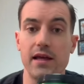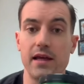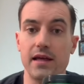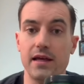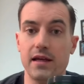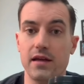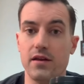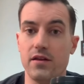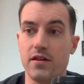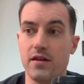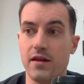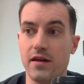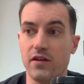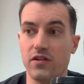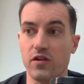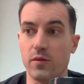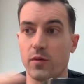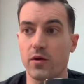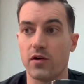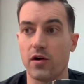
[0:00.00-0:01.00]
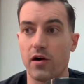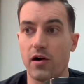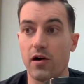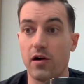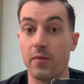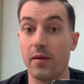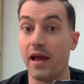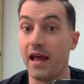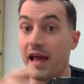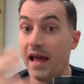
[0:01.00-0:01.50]
in the super
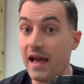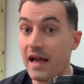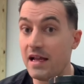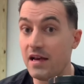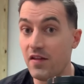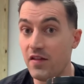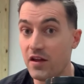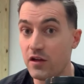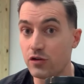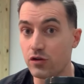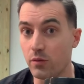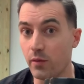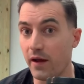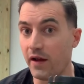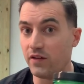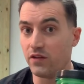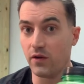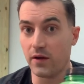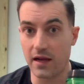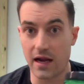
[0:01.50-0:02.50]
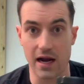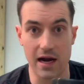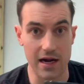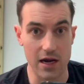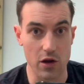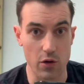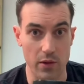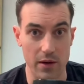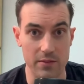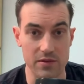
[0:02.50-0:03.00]
carb and in the Intra-Blast, so I kind
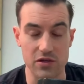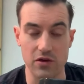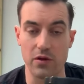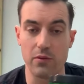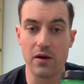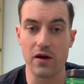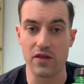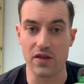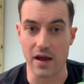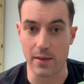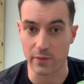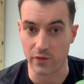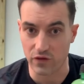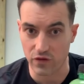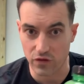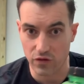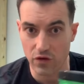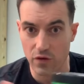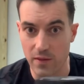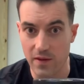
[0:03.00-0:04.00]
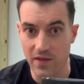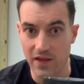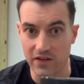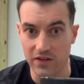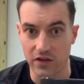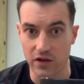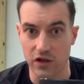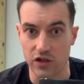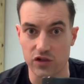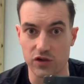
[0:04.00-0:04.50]
of know what I'm dealing with. I'm assuming
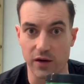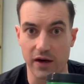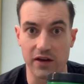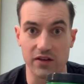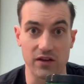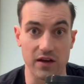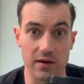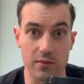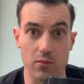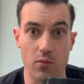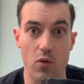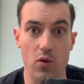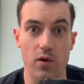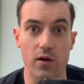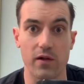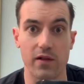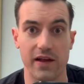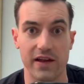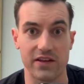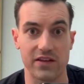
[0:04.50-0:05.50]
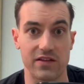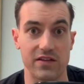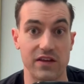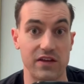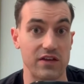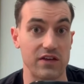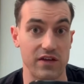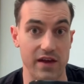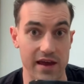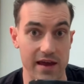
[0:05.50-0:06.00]
that's going to translate more or less
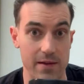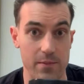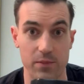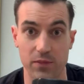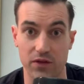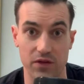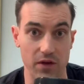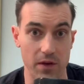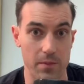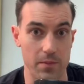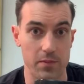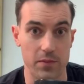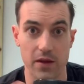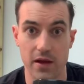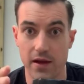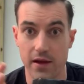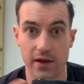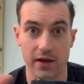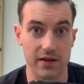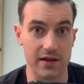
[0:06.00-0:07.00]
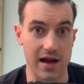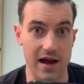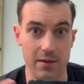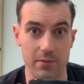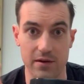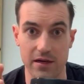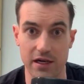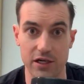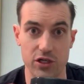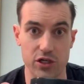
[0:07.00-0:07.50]
the same. Some
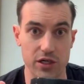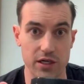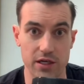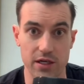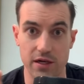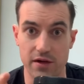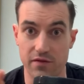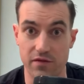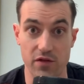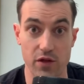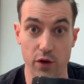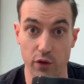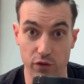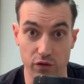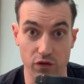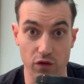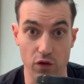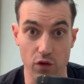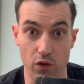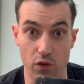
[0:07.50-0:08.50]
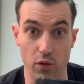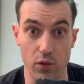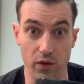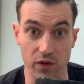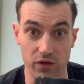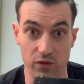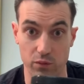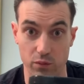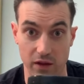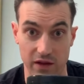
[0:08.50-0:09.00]
combination of those two
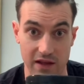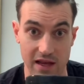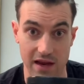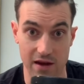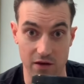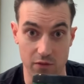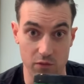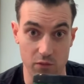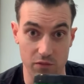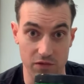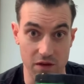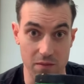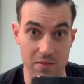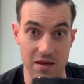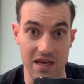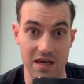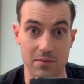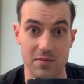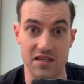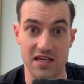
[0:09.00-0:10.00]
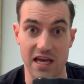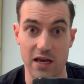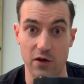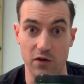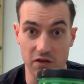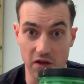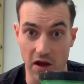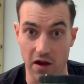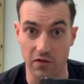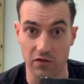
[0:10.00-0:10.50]
was, again, the meat and
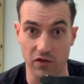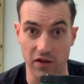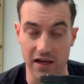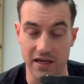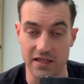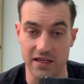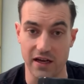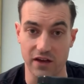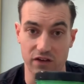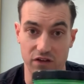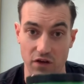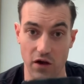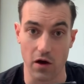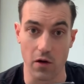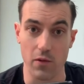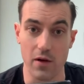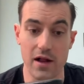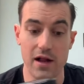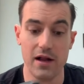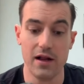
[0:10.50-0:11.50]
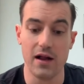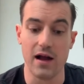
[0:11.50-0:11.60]
potatoes of leg day. So